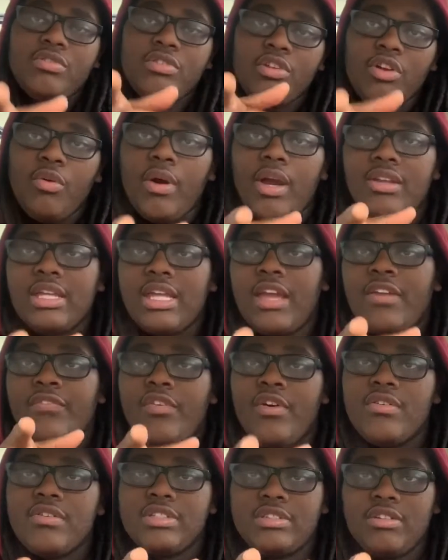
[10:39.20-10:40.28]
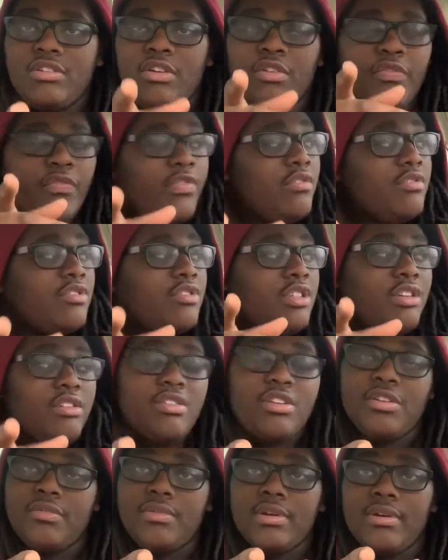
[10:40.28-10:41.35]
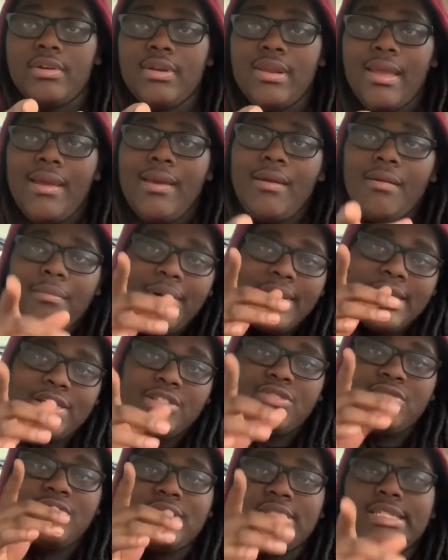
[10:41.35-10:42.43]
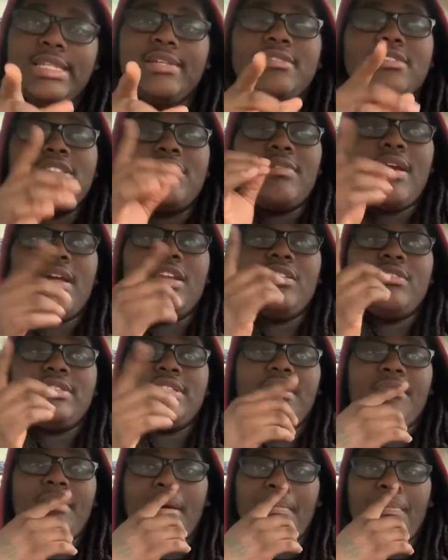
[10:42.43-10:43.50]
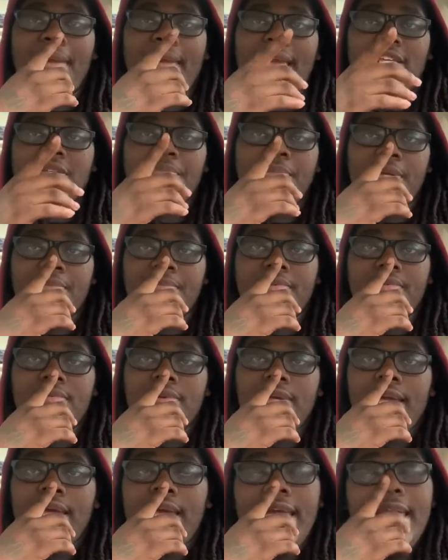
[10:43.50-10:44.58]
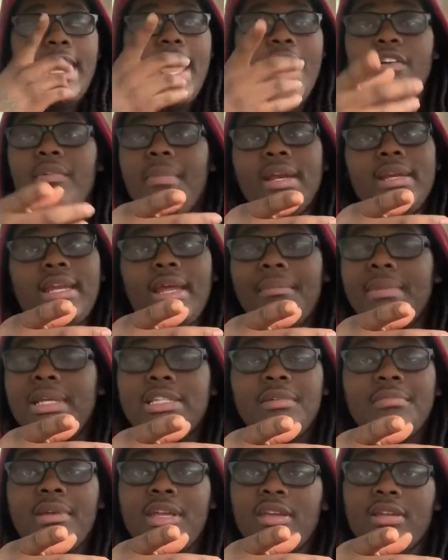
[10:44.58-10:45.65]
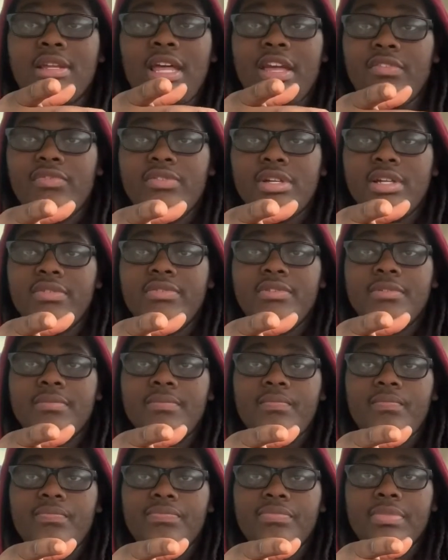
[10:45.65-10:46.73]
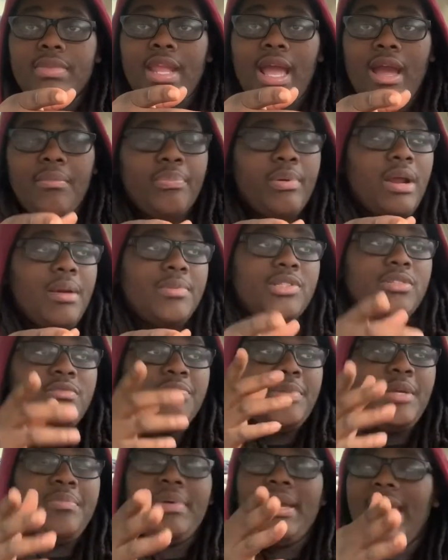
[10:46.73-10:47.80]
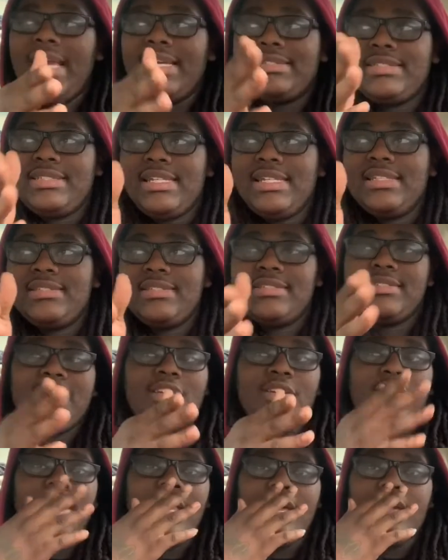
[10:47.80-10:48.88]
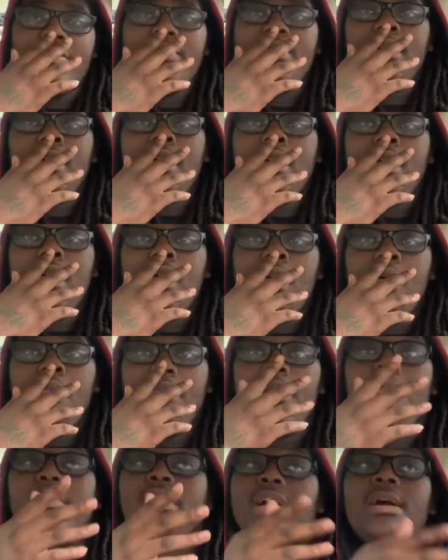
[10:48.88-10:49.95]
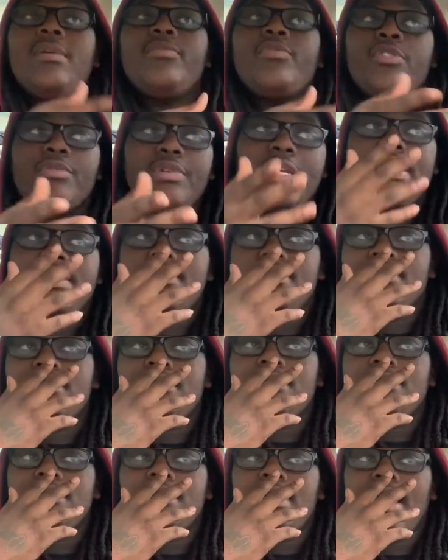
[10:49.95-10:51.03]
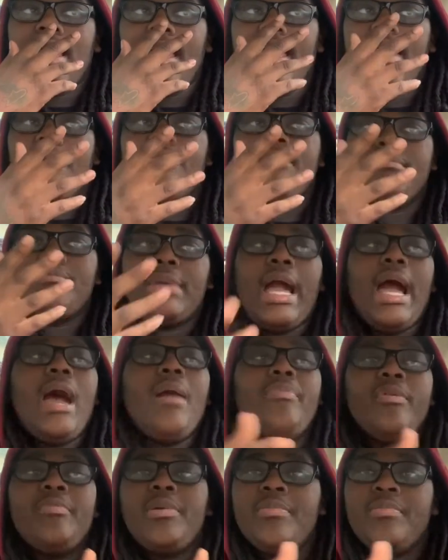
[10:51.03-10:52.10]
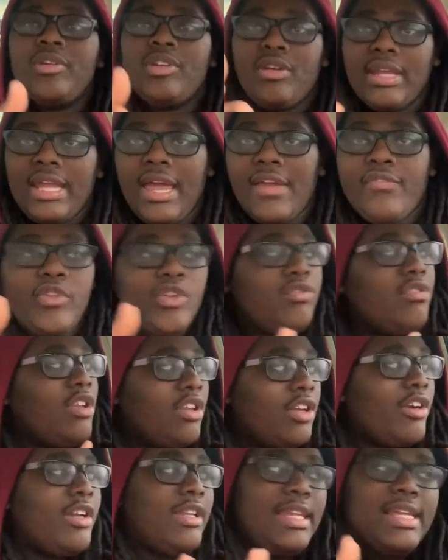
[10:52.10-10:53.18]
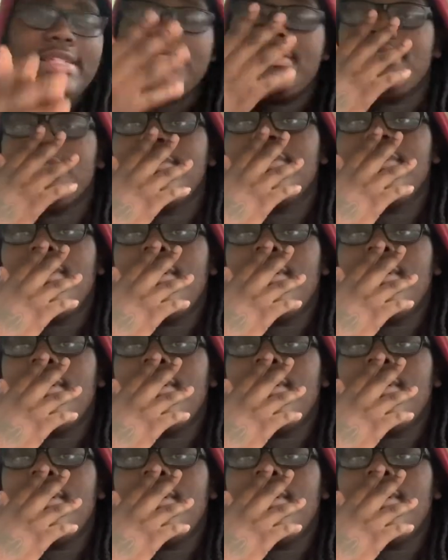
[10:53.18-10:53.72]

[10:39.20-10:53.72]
don't know why you can't focus on your future and your career? Because you still surround yourself by past people. Everybody not meant to be in your life forever. I promise you, people have seasons in your life. People come for reasons. And God put people in your life for you to learn lessons.